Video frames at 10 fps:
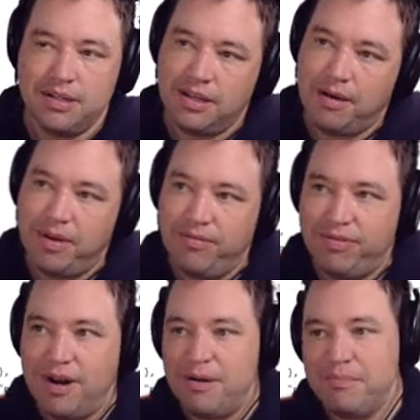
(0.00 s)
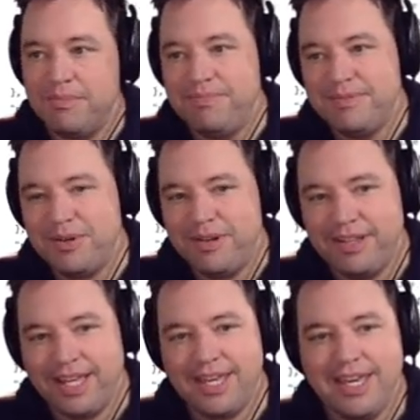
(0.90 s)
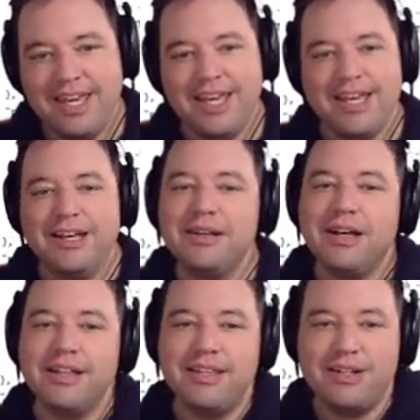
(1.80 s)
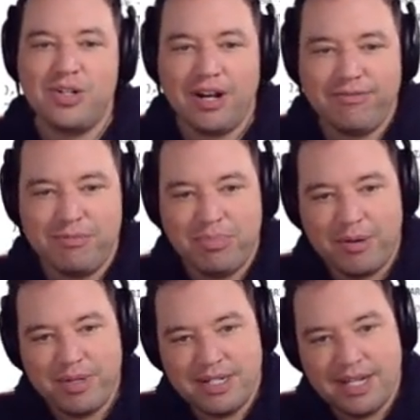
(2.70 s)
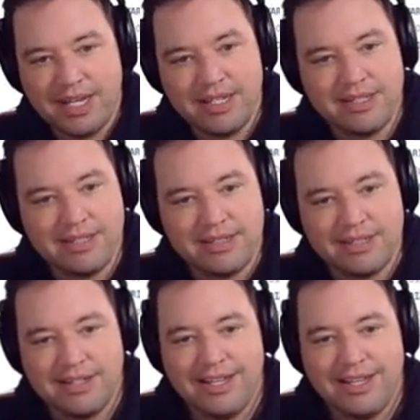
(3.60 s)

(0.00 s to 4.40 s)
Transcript: coming from sort of like the Chef and Puppet days, is